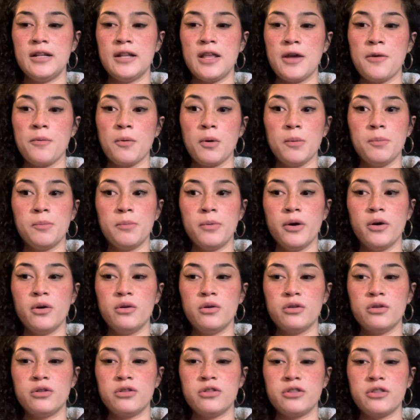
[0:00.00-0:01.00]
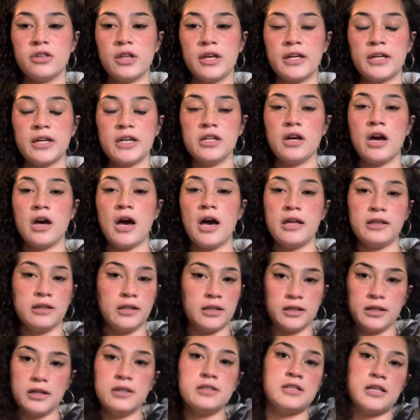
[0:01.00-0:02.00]
they were both like, I
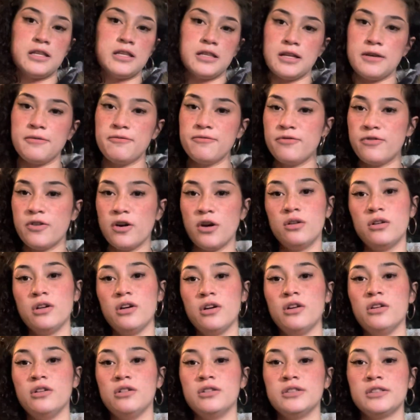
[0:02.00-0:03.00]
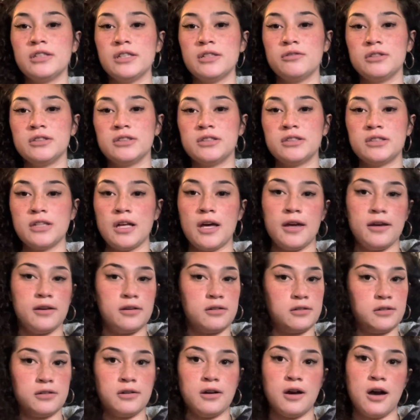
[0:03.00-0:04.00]
like sent them photos and was
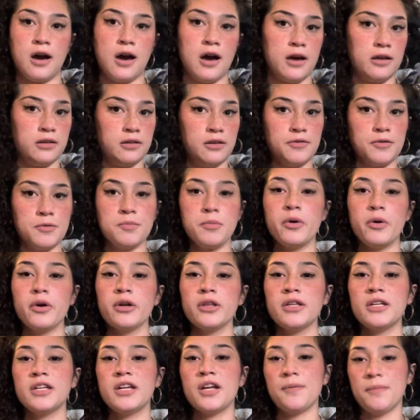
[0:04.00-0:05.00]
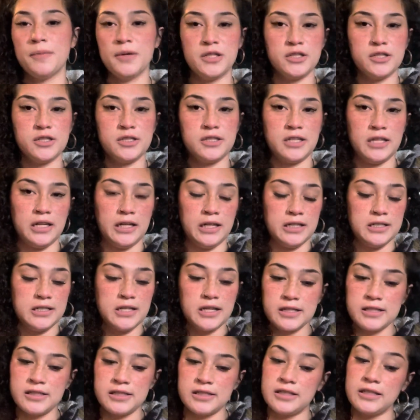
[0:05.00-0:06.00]
like, I live in Portland, I'm interested in
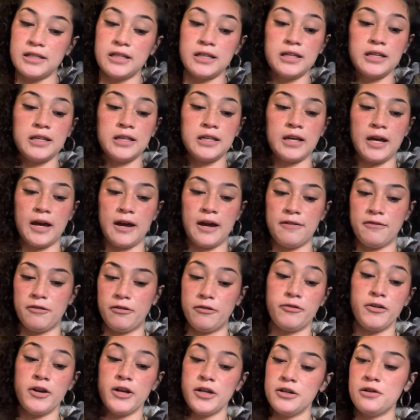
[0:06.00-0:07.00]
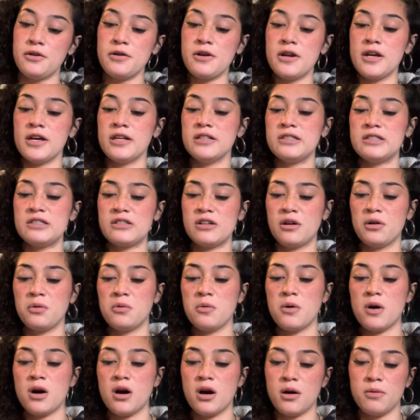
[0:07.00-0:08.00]
dancing, I have a friend who danced on
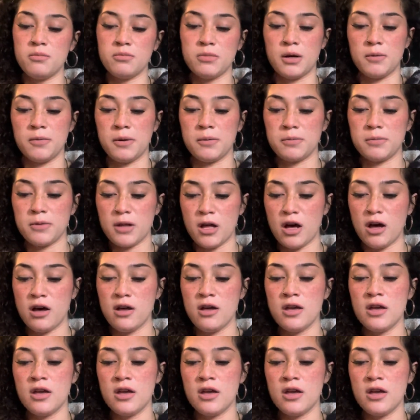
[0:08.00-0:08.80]
Guam, blah blah blah.